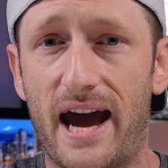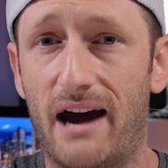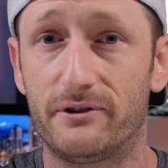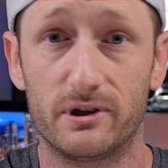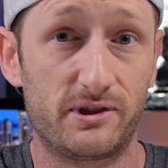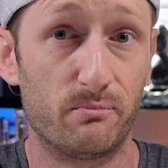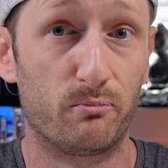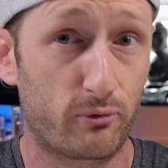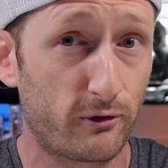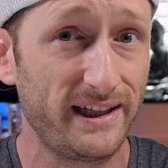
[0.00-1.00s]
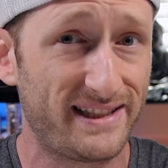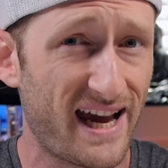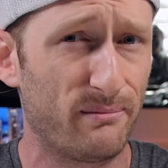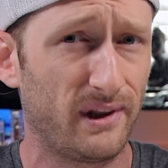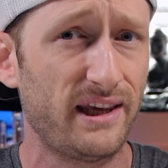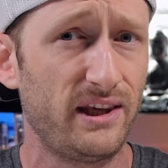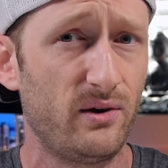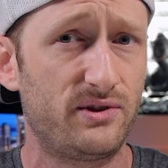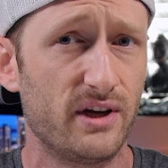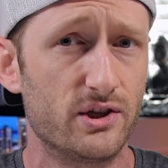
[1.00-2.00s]
after some pretty damn light
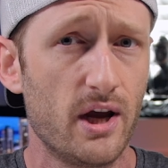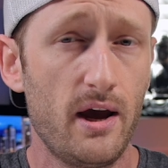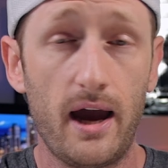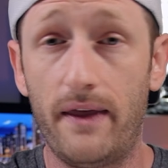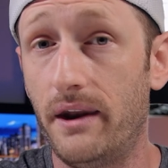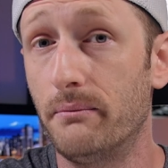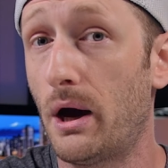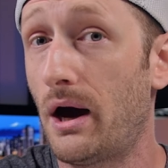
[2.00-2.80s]
usage. And then